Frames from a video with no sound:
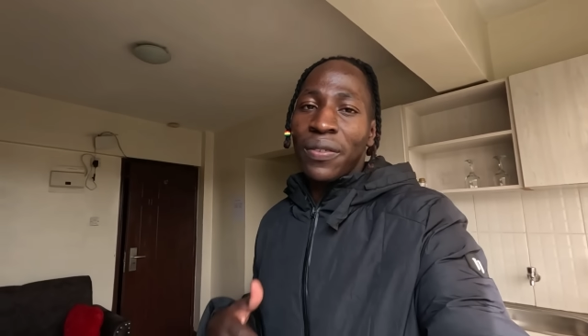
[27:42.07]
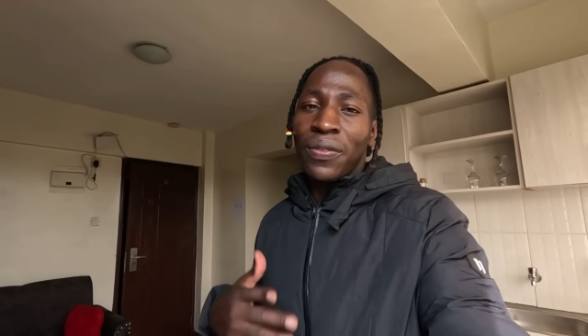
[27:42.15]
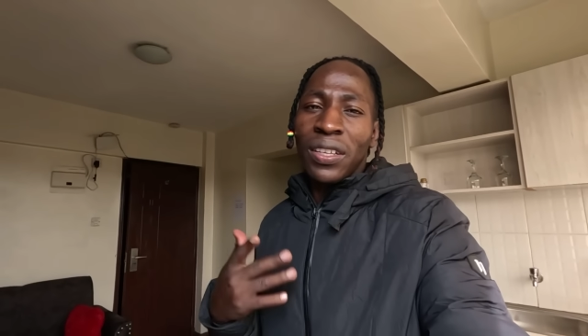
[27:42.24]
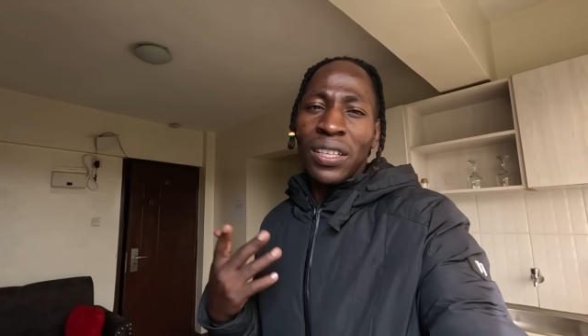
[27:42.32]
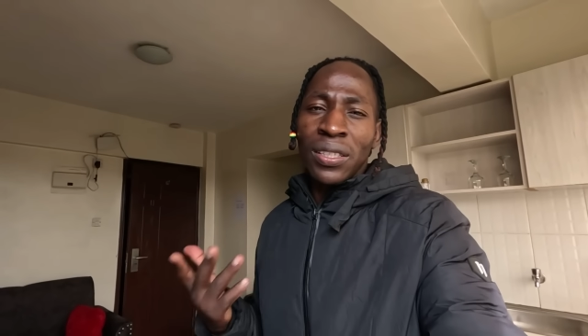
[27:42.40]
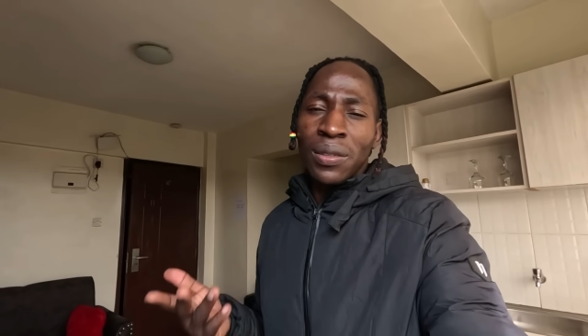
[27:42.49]

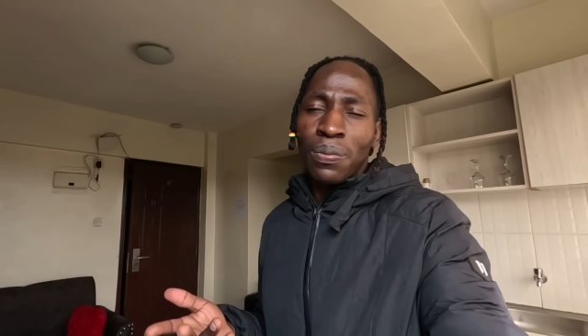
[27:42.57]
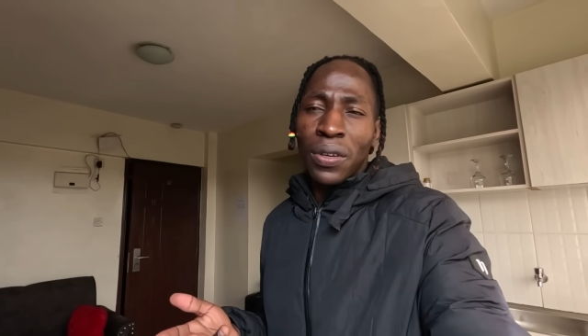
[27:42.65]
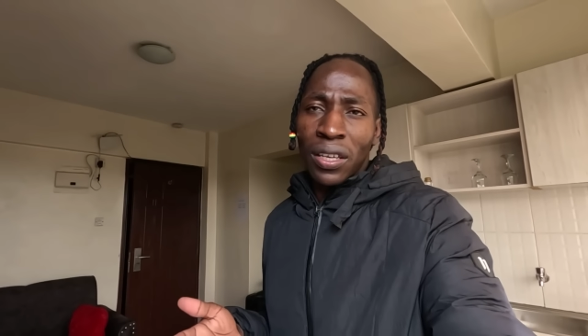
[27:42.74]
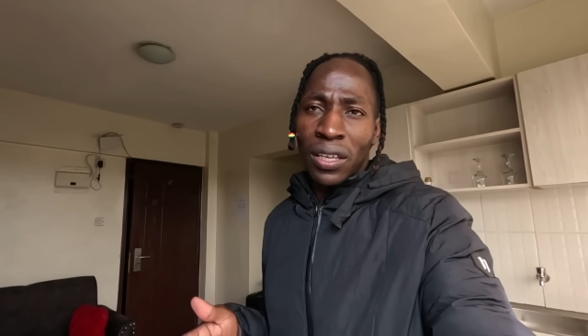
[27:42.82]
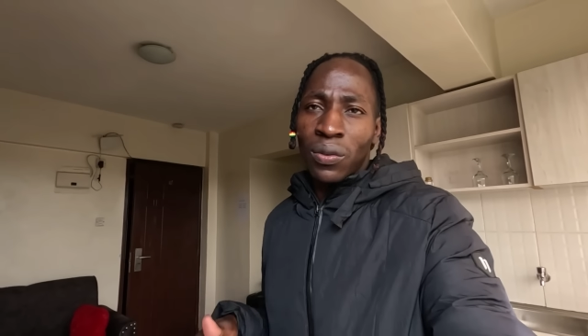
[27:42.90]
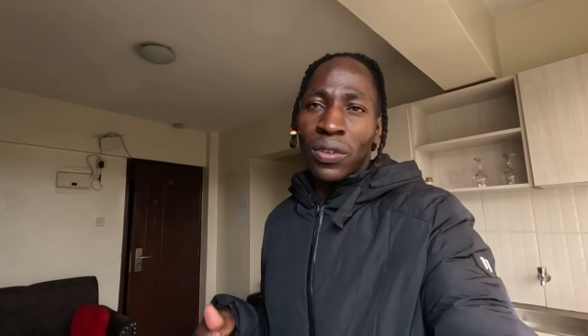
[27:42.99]
And I feel
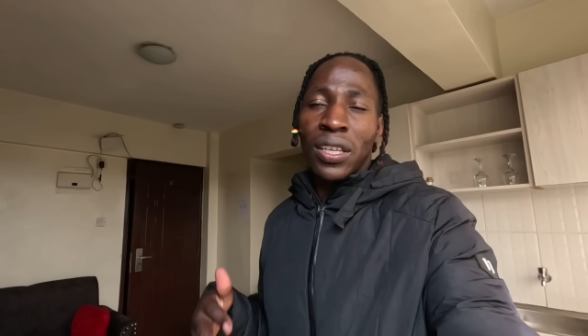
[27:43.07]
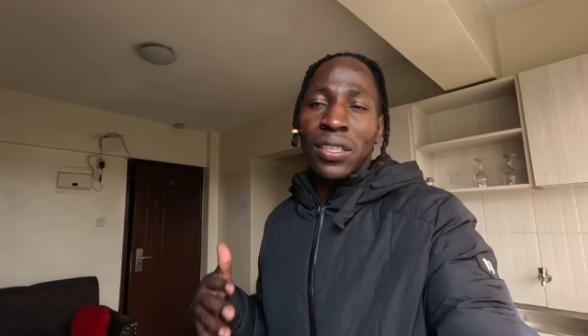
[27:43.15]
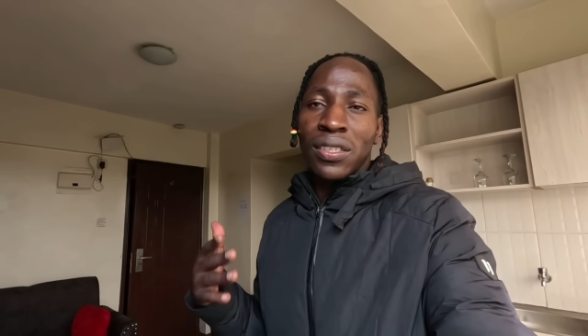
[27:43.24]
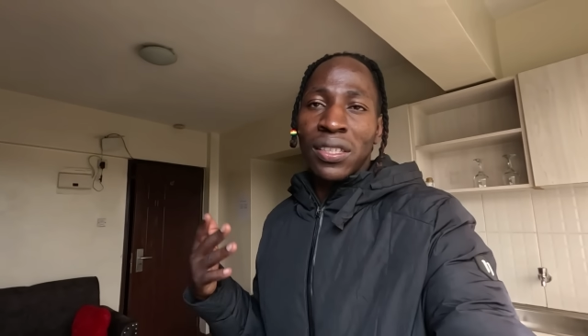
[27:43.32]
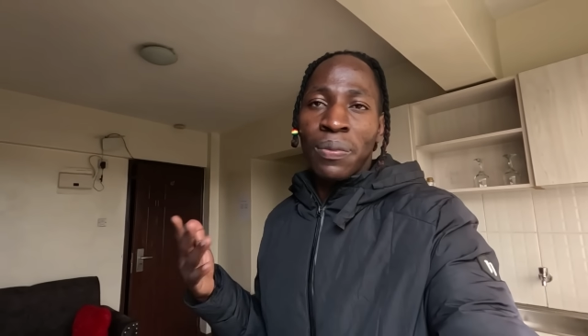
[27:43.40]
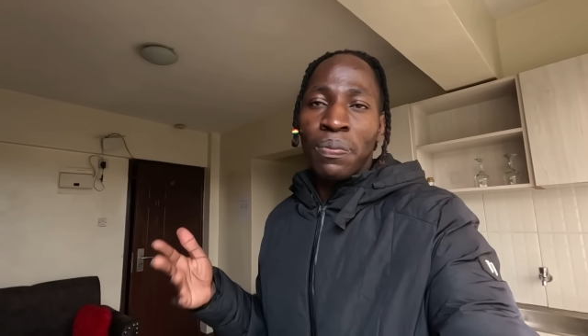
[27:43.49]
inspired
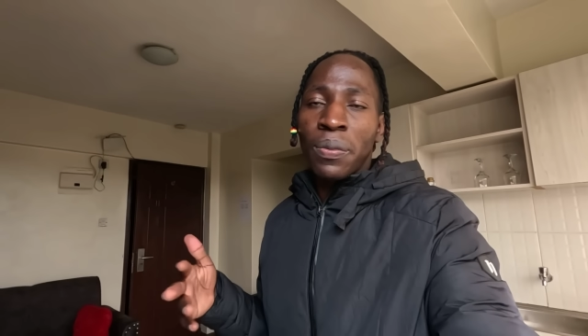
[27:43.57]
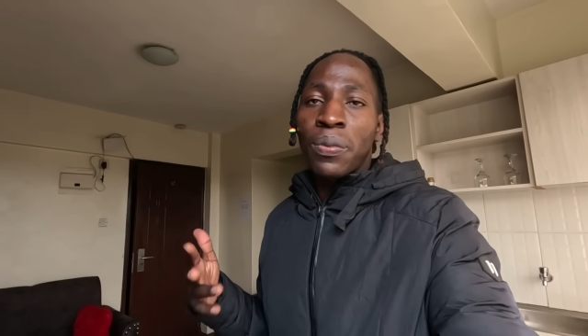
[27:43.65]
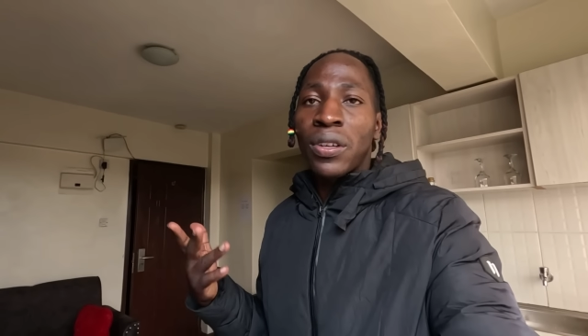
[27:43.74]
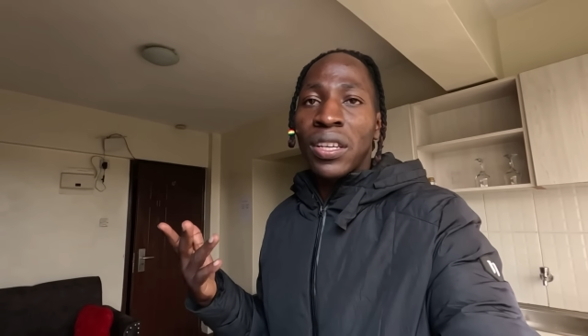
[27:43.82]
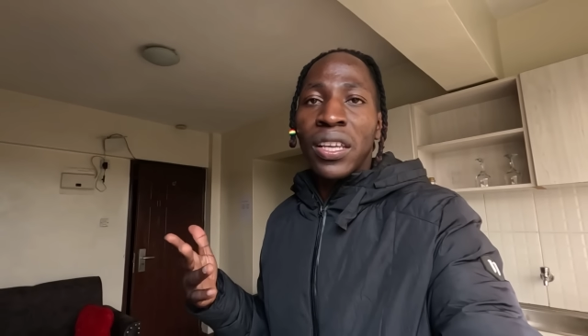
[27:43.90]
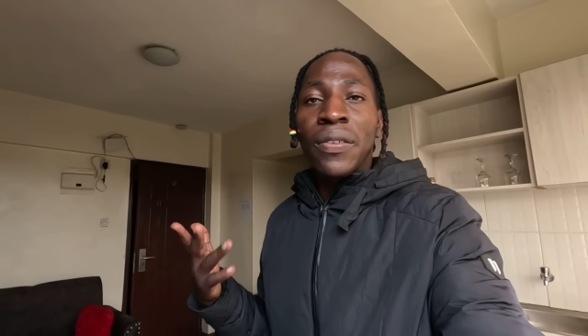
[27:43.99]
when I see
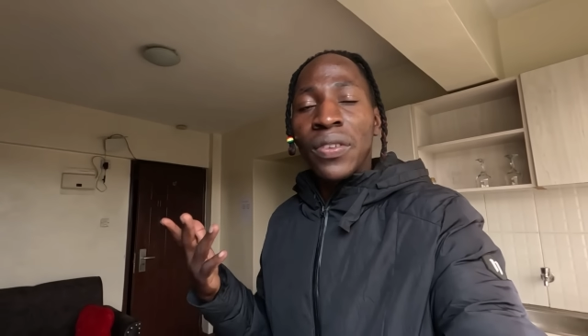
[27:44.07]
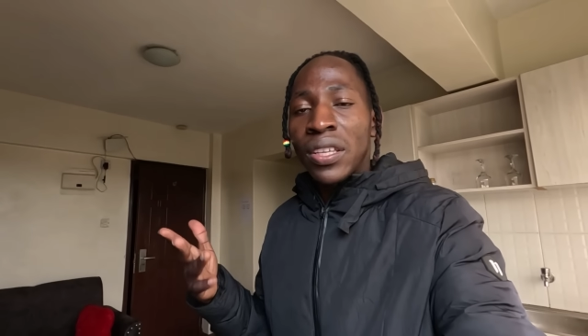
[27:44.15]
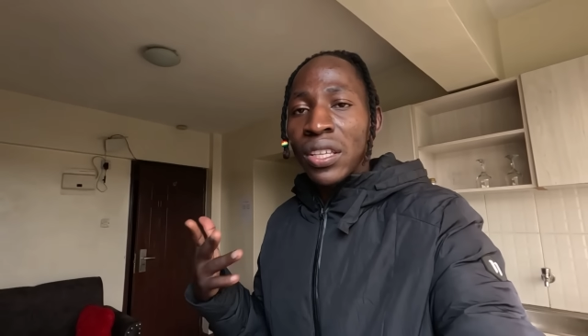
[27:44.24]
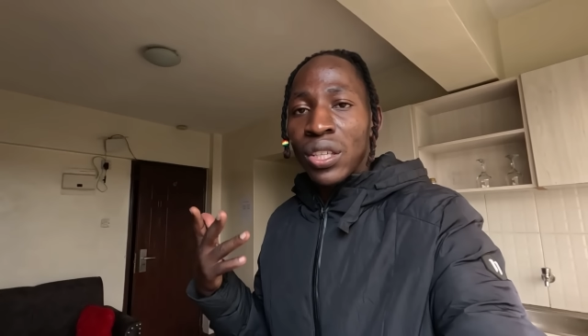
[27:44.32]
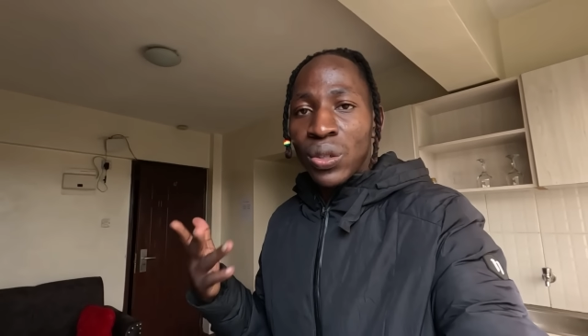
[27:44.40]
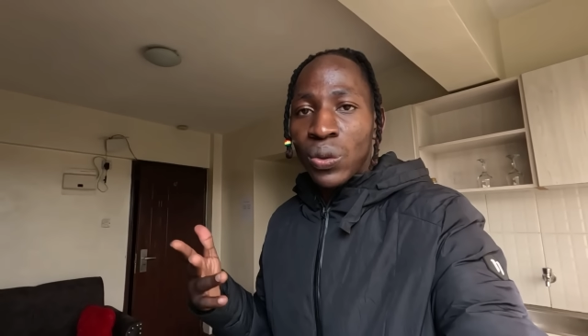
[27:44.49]
people
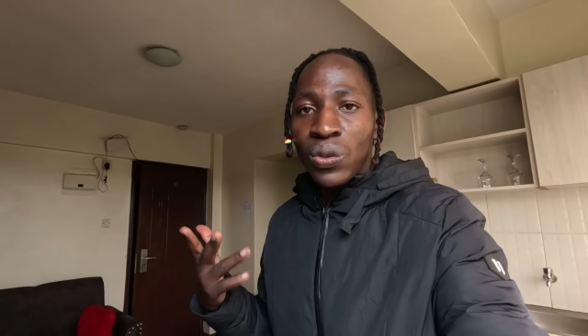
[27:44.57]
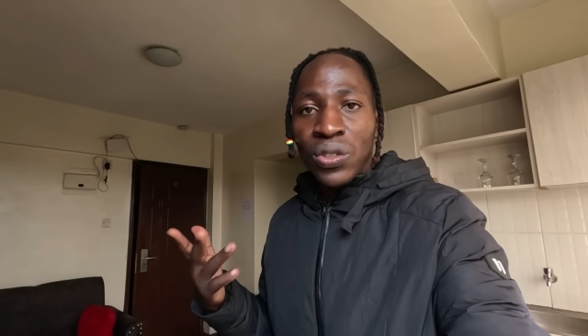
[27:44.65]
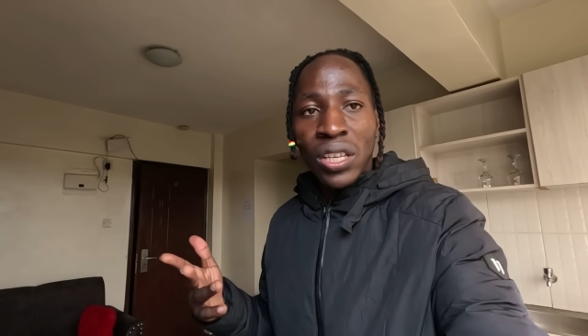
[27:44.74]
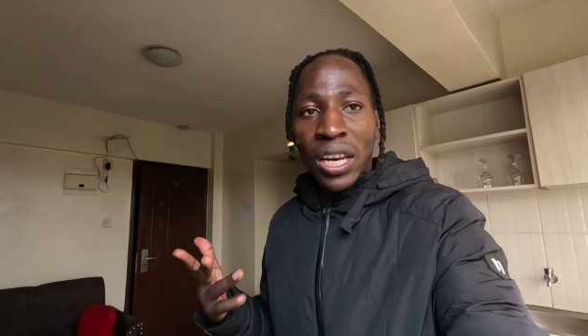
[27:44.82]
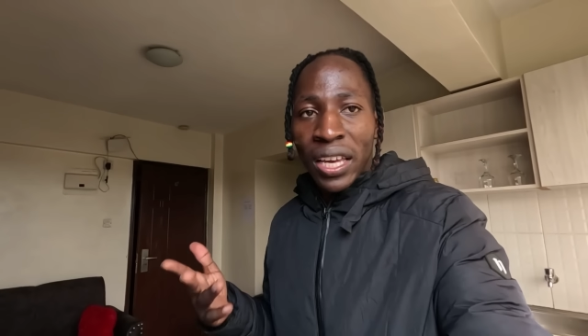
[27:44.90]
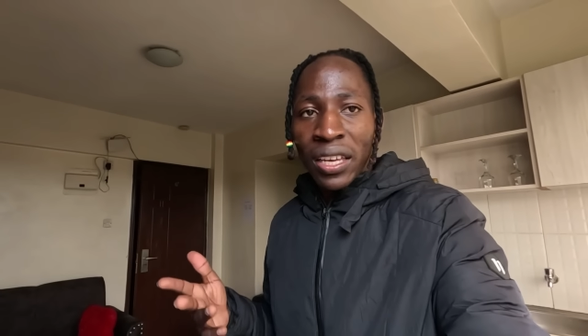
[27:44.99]
living
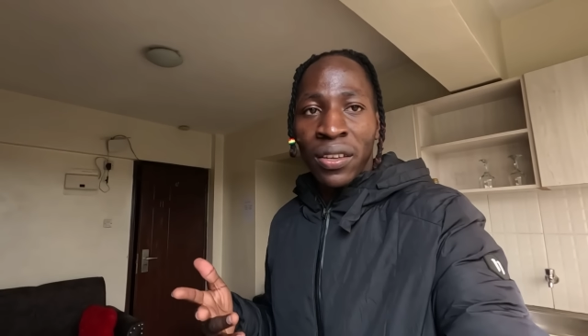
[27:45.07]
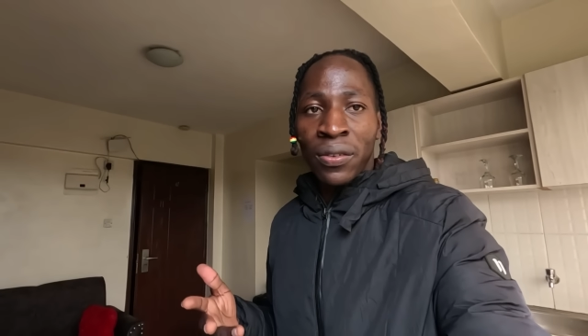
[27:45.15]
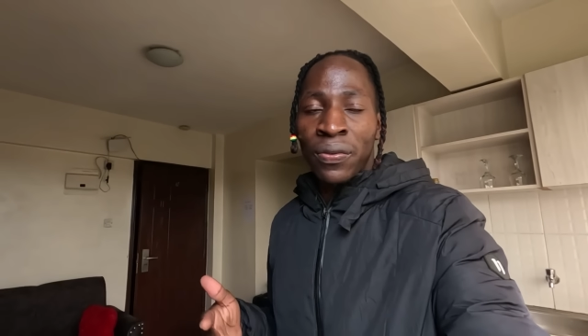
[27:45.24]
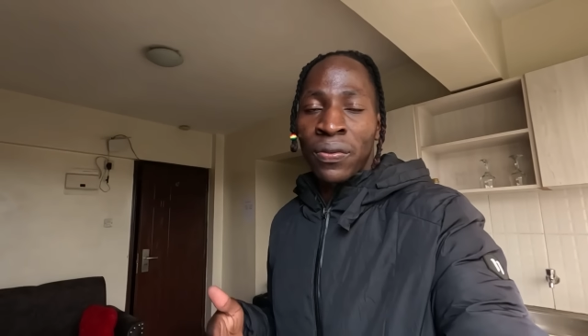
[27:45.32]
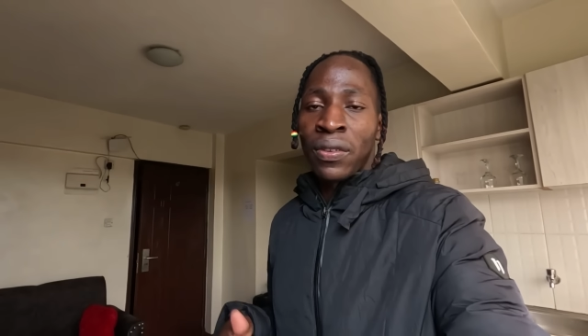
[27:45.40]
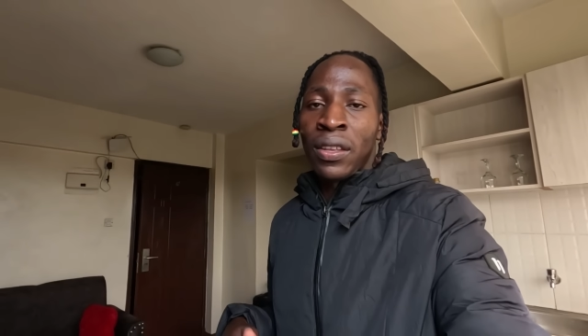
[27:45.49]
huge
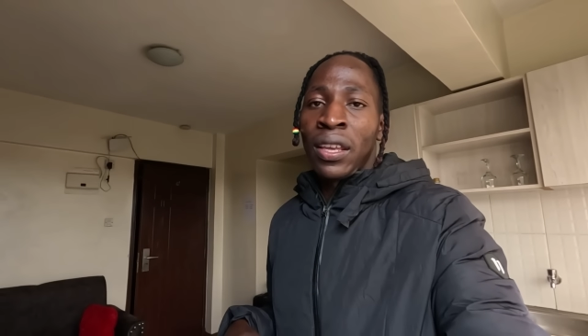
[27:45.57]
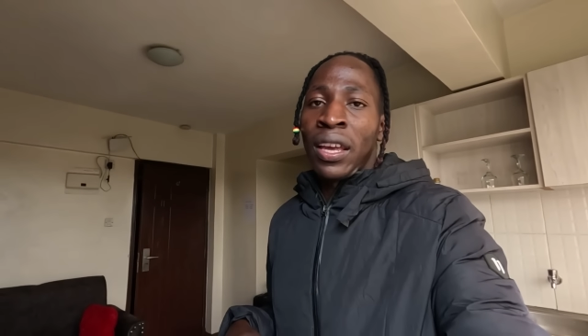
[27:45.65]
life,